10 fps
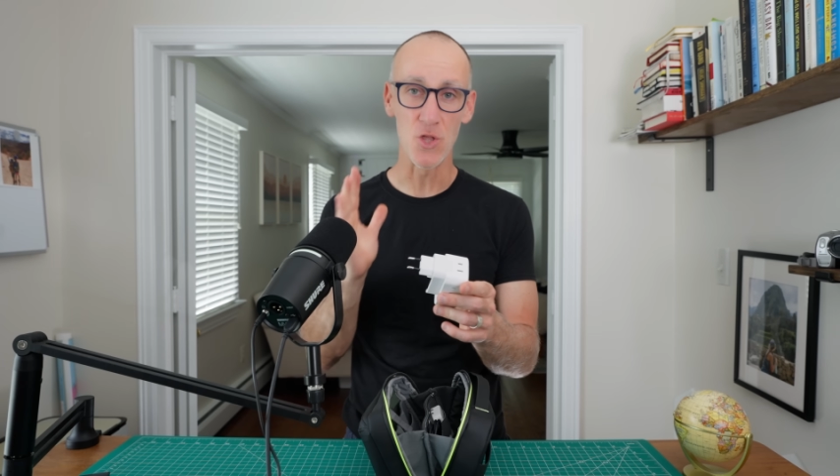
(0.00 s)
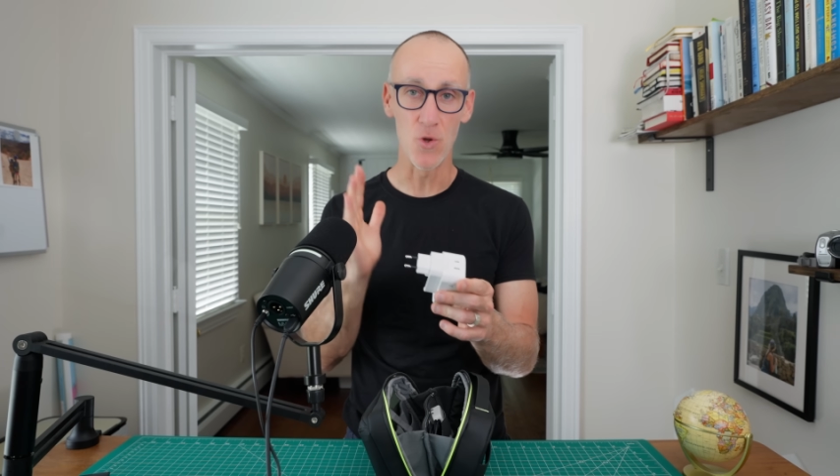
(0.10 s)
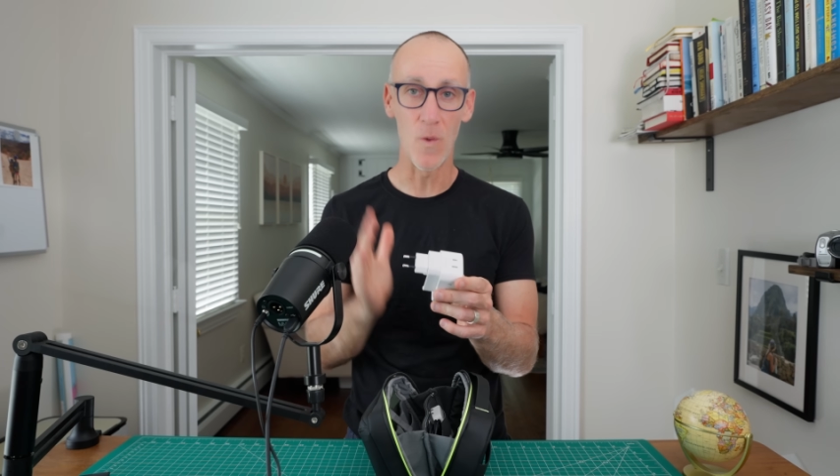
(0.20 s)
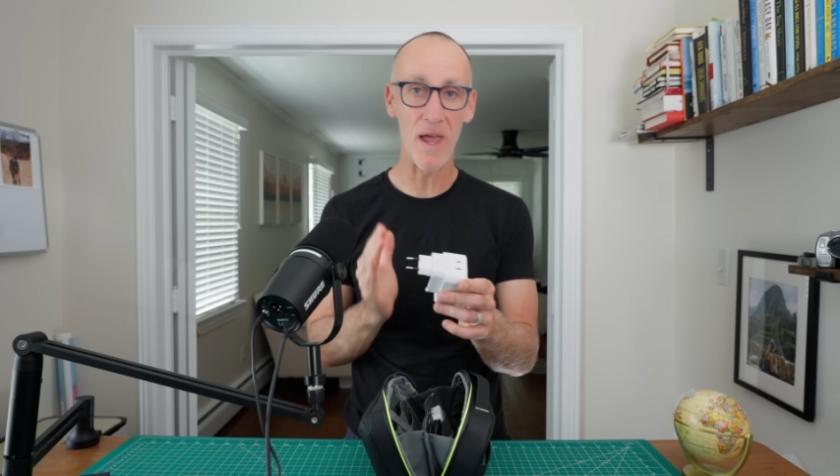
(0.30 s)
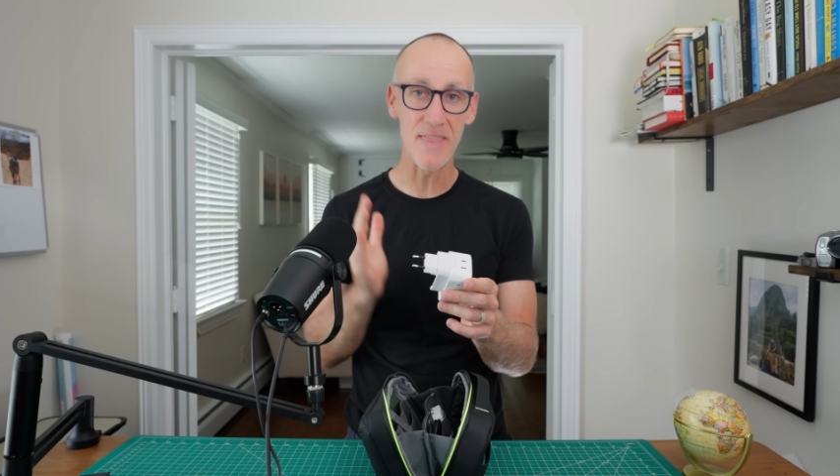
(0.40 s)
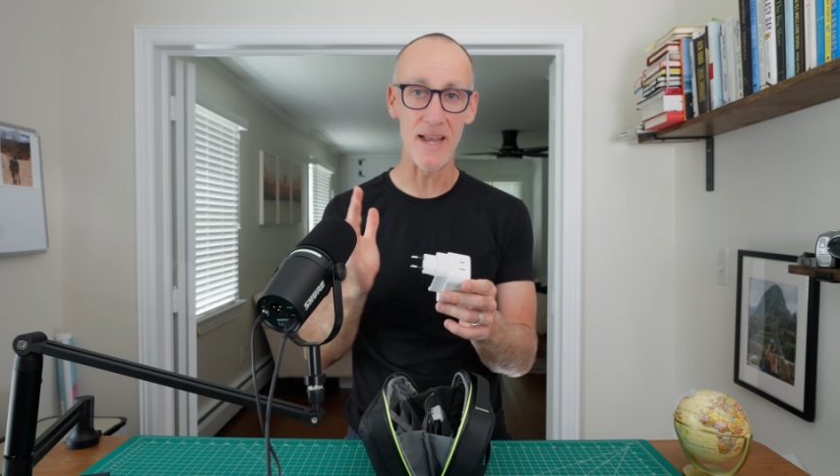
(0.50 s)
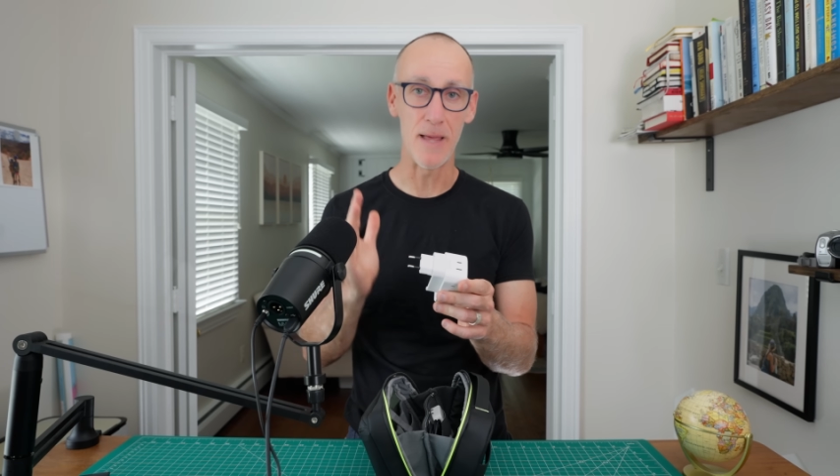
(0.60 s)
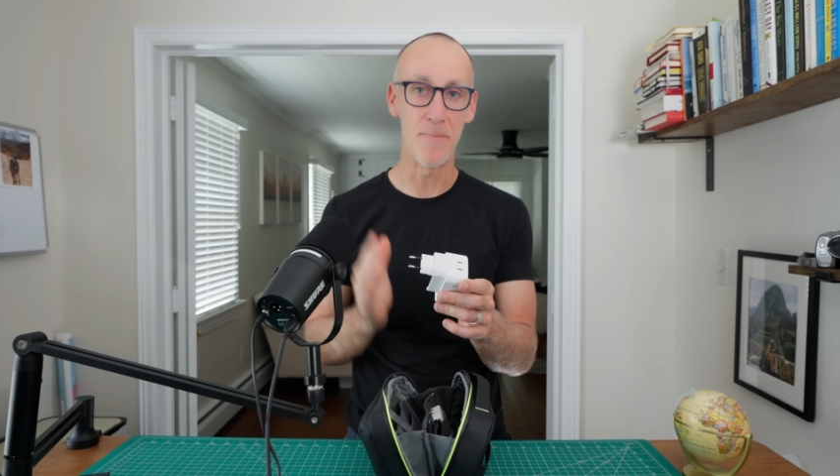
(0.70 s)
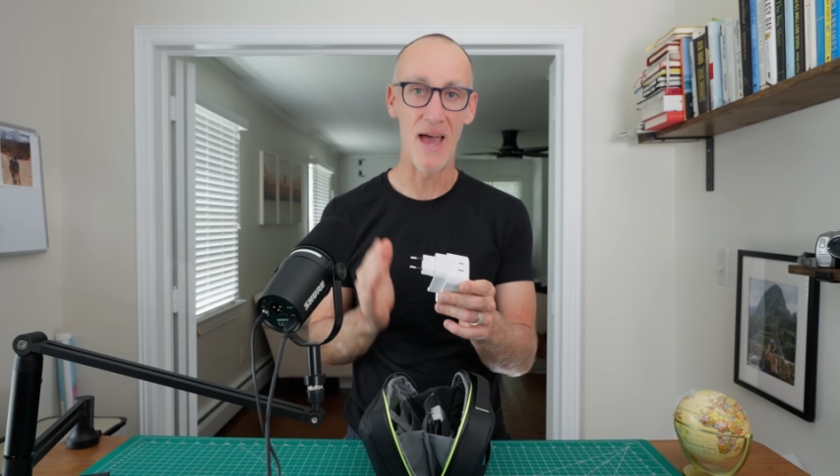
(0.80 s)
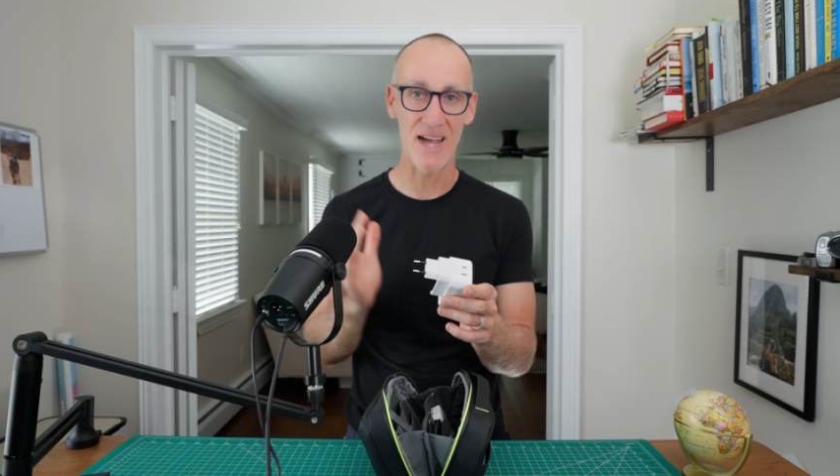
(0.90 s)
the way that
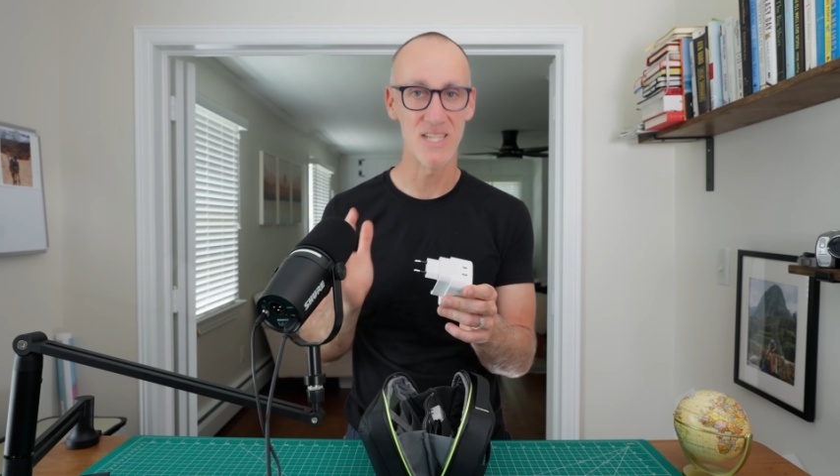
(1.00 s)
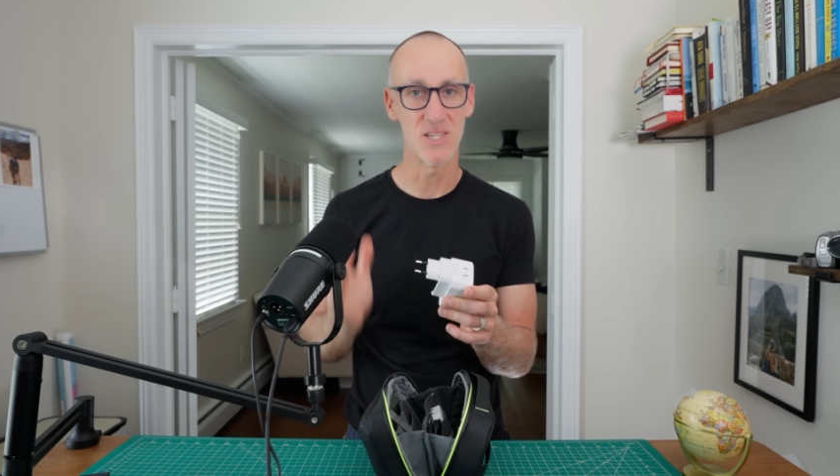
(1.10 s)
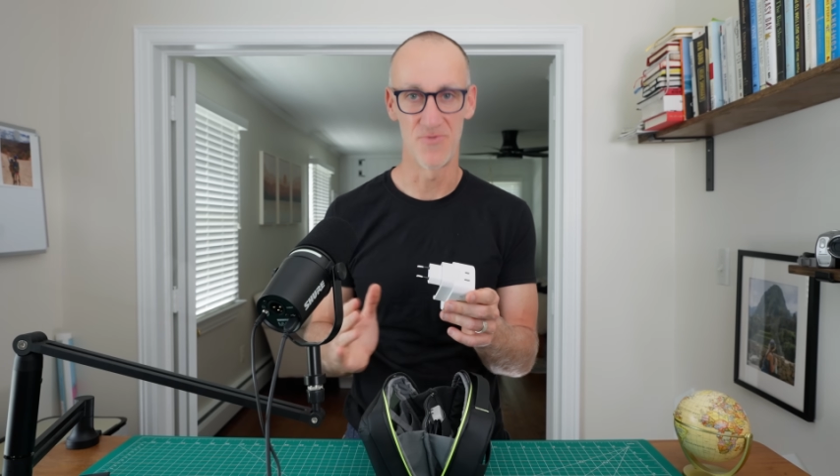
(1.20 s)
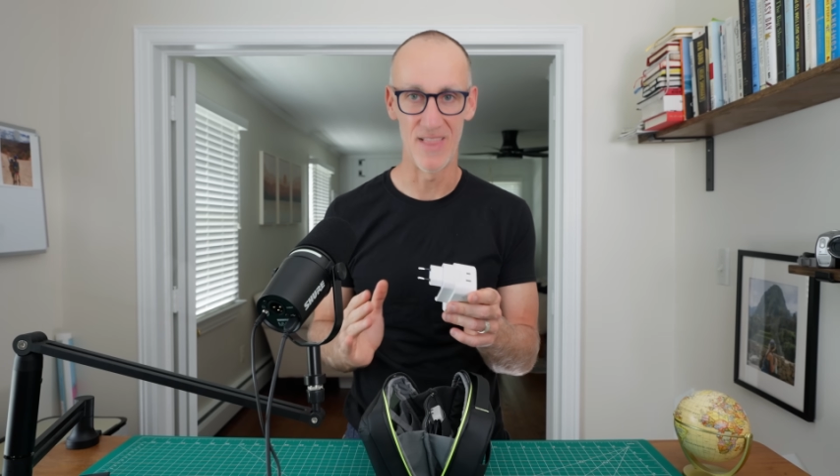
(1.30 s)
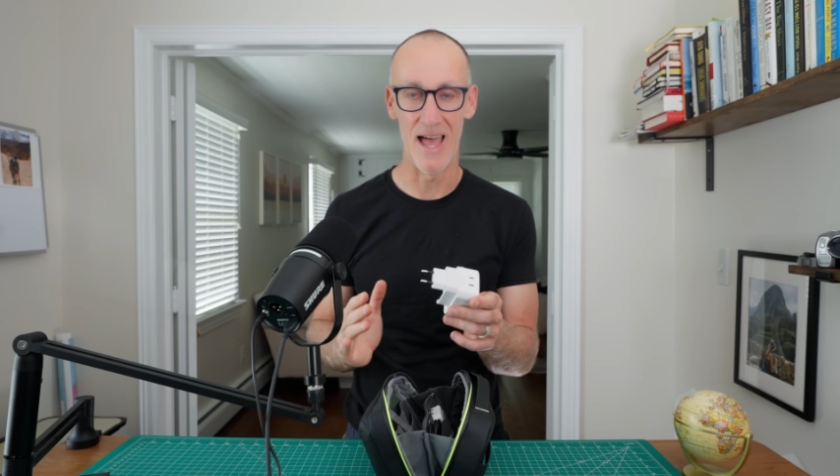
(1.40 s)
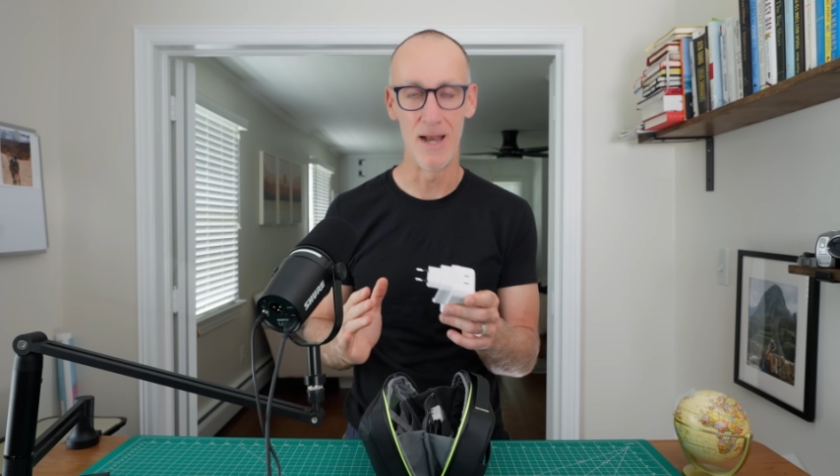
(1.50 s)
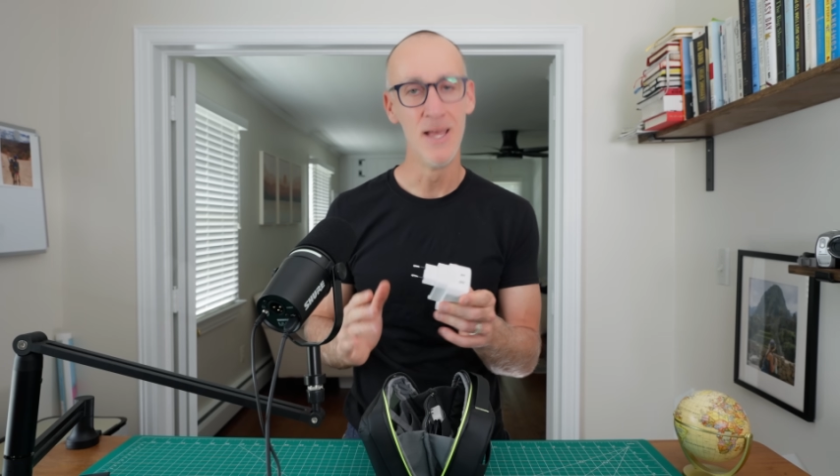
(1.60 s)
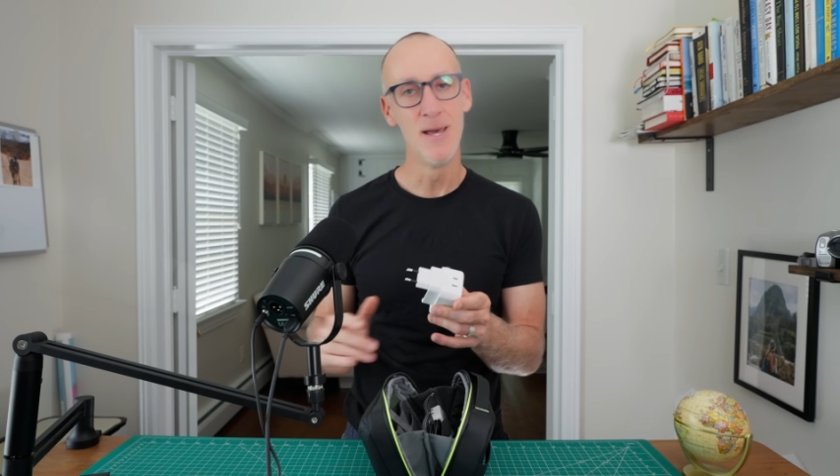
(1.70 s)
it packs flat.